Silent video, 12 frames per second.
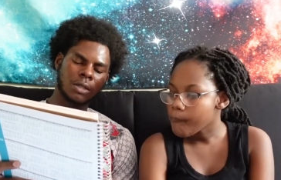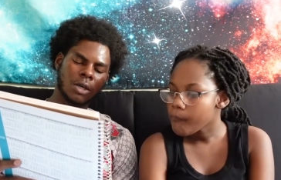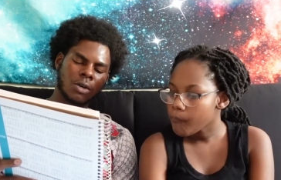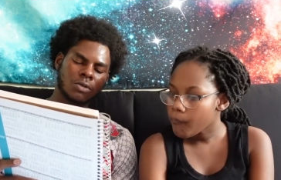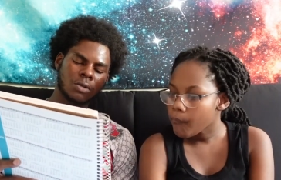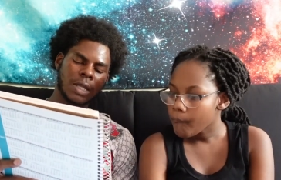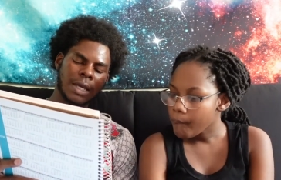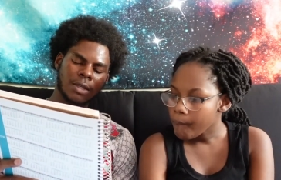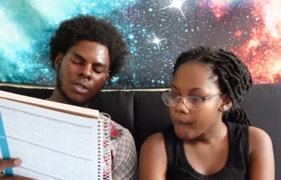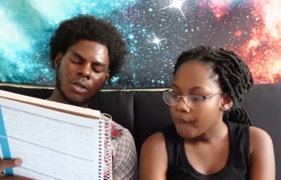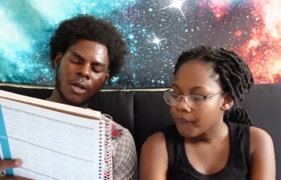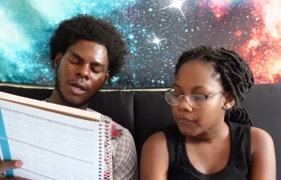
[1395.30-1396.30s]
Speaker 1: Don't
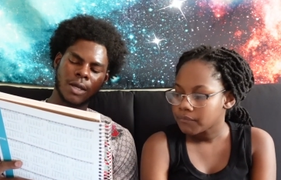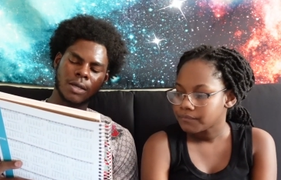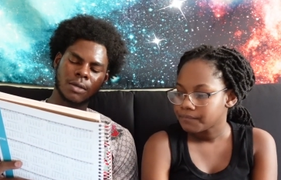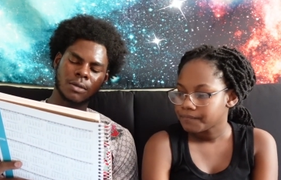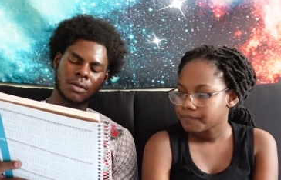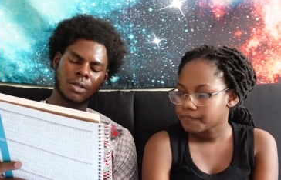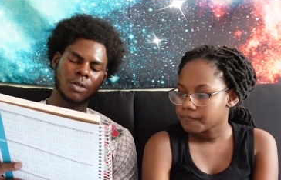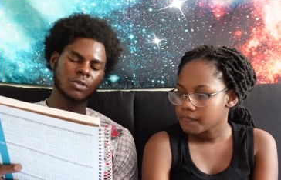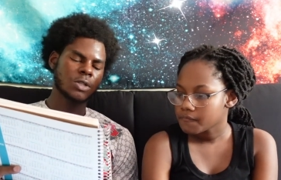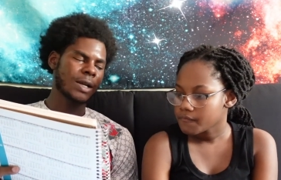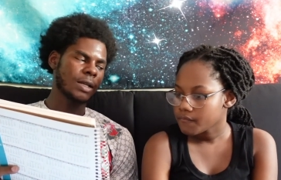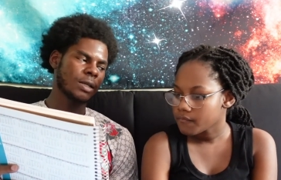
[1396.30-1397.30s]
day trade.
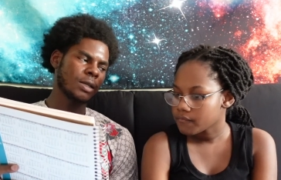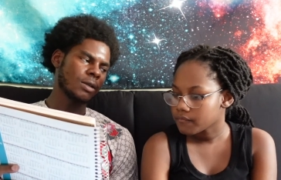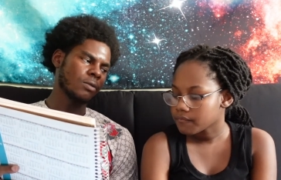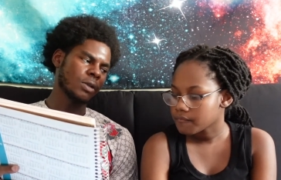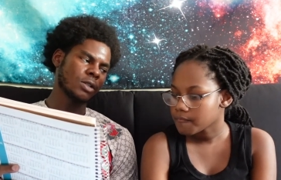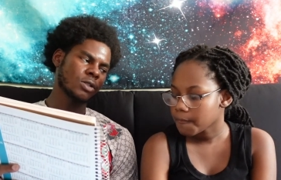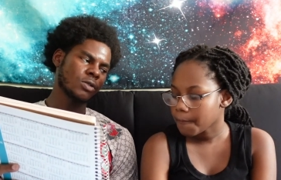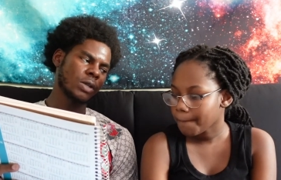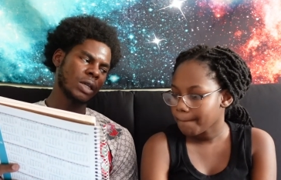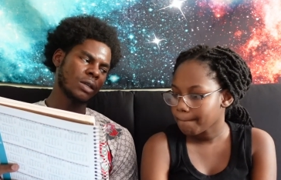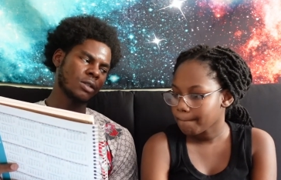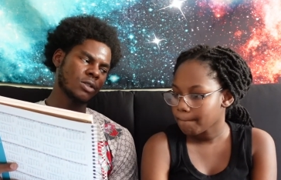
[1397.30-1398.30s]
Don't try to get rich
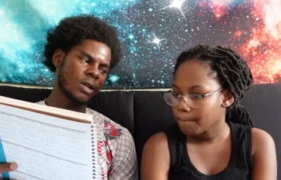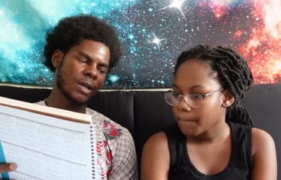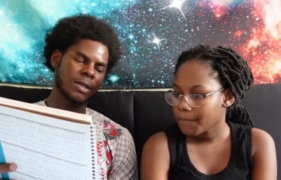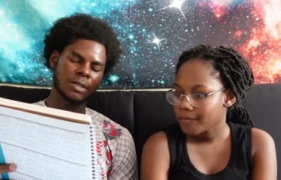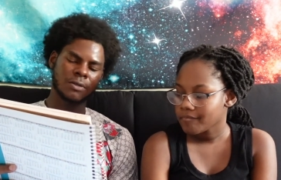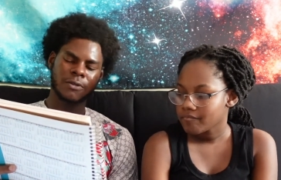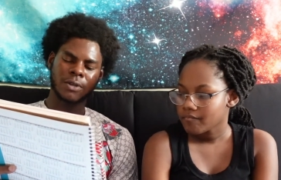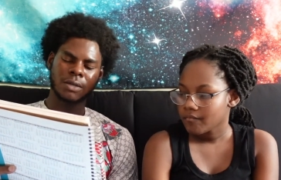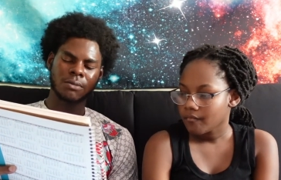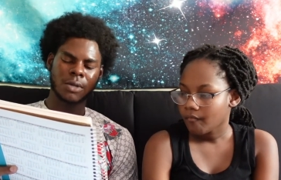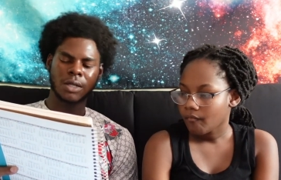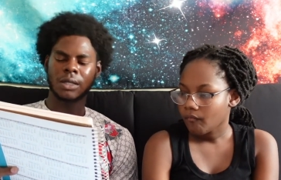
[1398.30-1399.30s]
quick, trying to
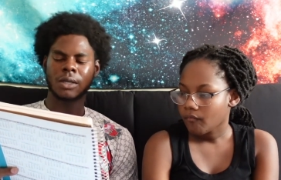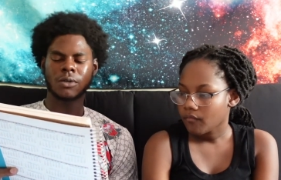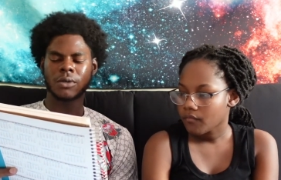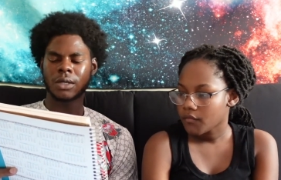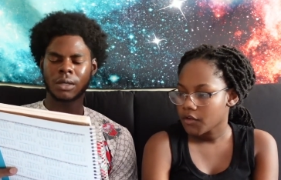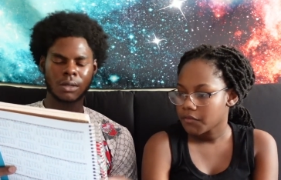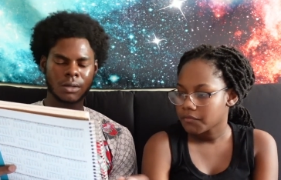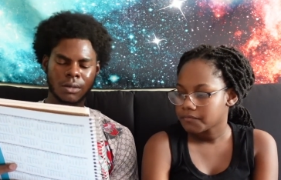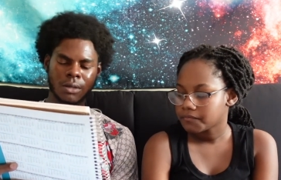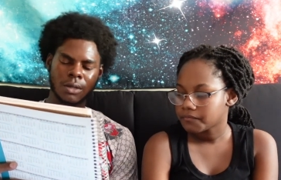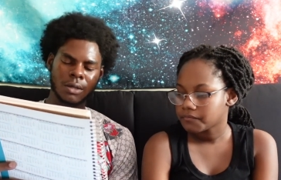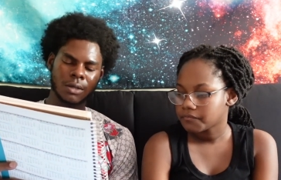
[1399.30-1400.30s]
flip money quick.
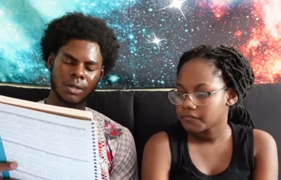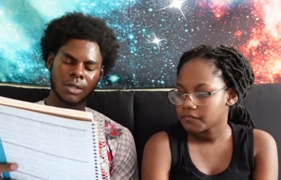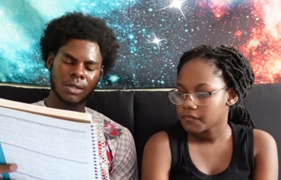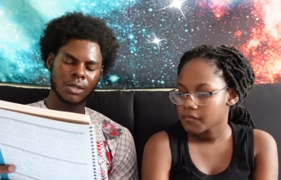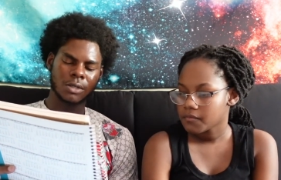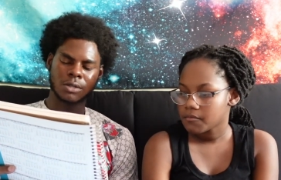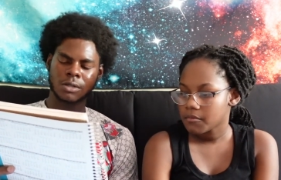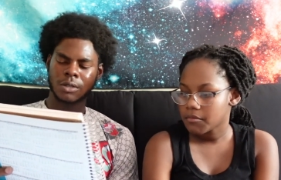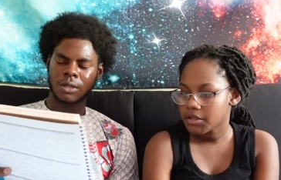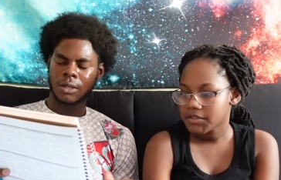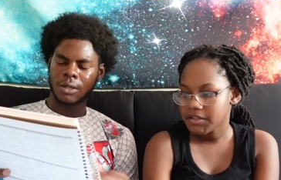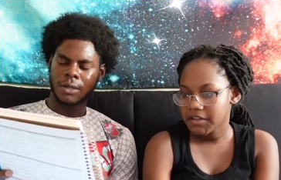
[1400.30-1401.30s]
Cause
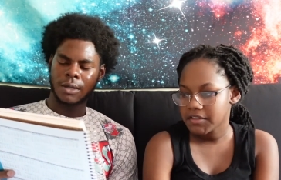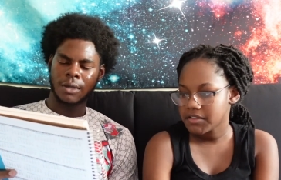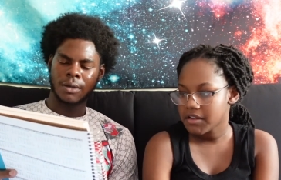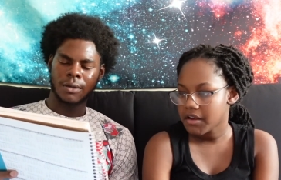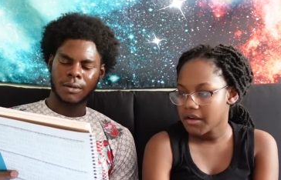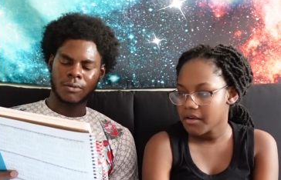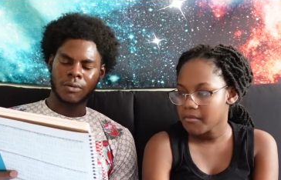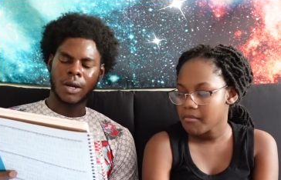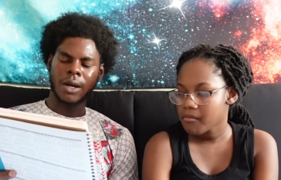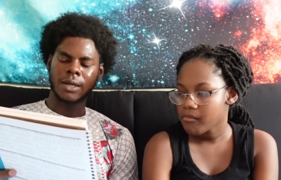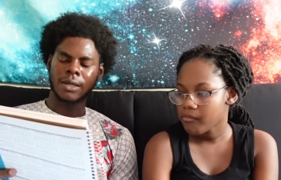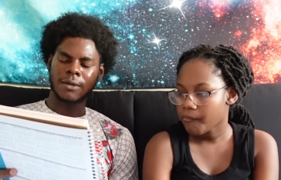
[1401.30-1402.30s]
Speaker 2: it takes time.
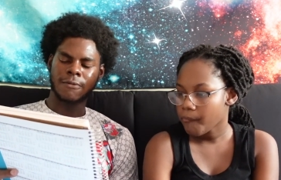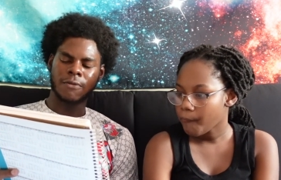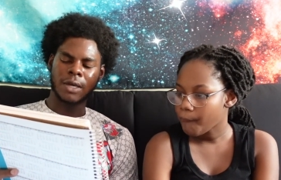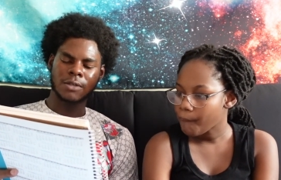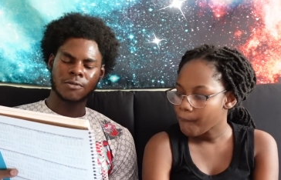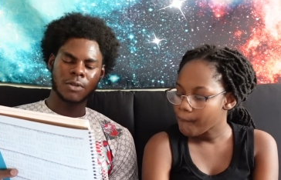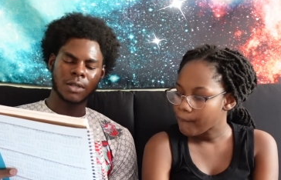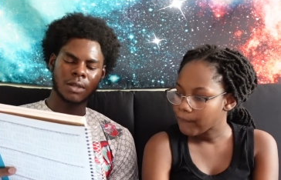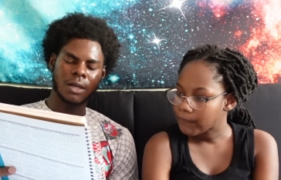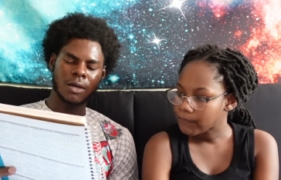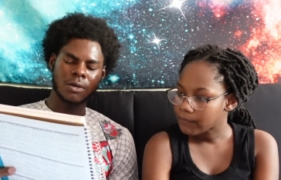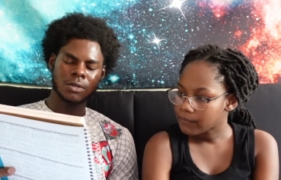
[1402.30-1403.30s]
Right.
Speaker 1: Invest for the
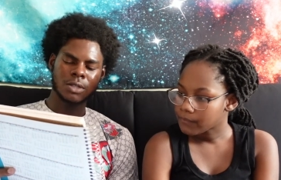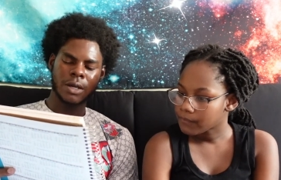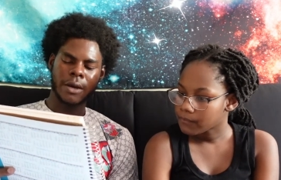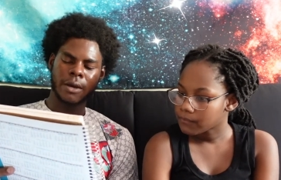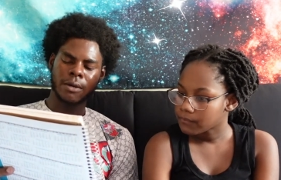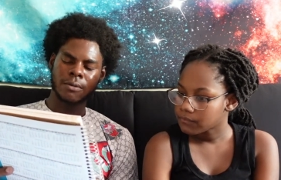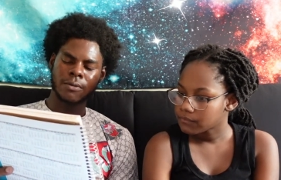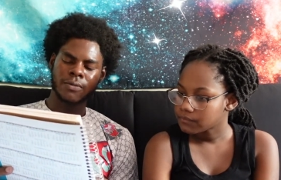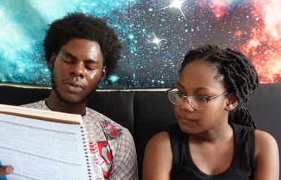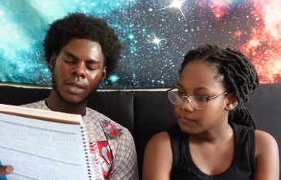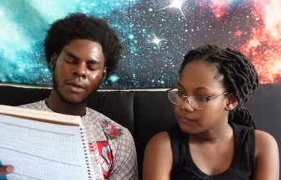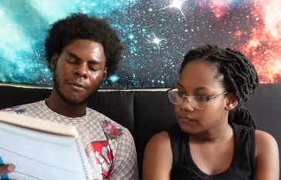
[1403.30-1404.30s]
long term.
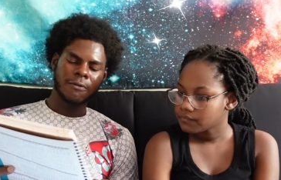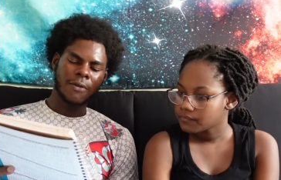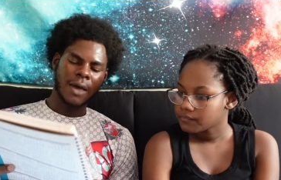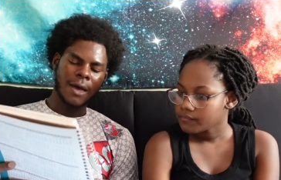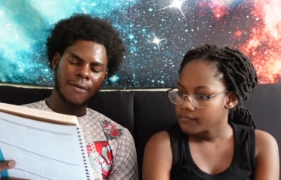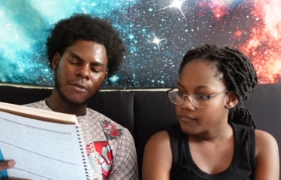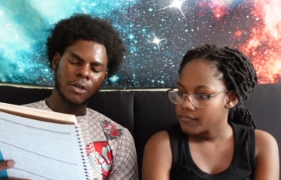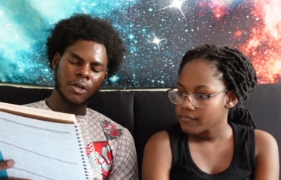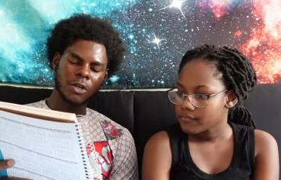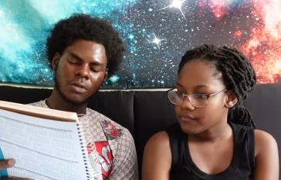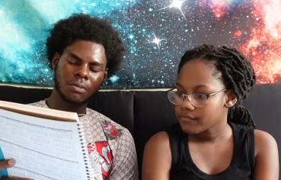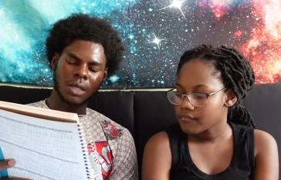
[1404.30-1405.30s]
Five
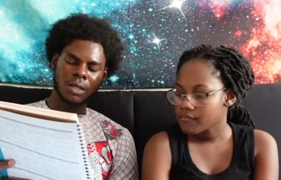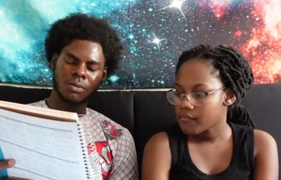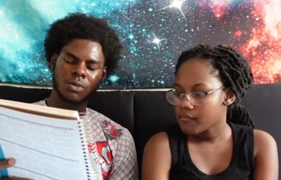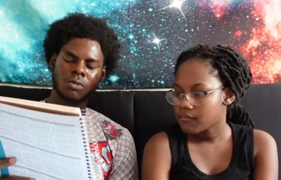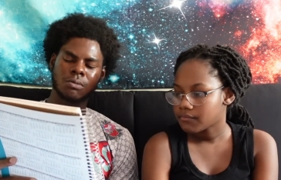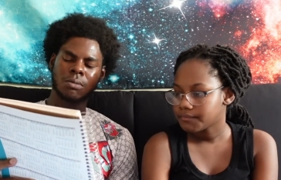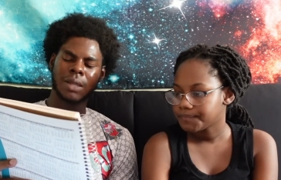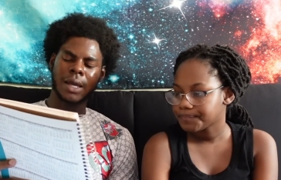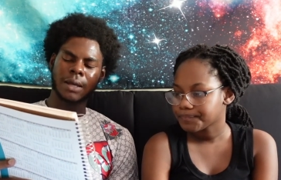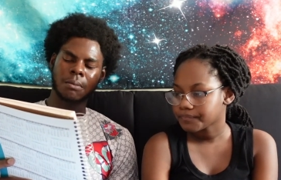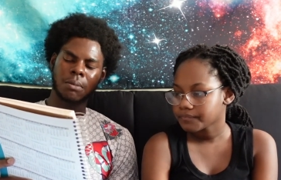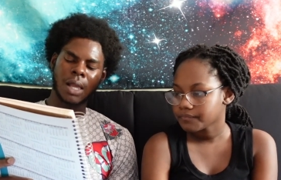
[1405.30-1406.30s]
years minimum.
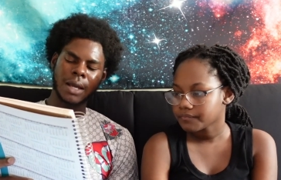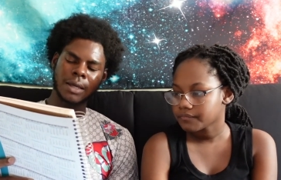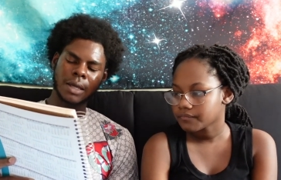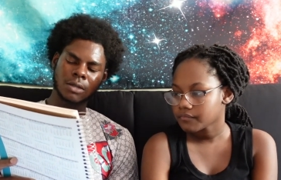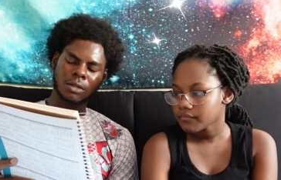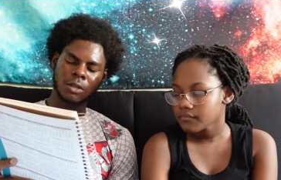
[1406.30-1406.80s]
Block block out the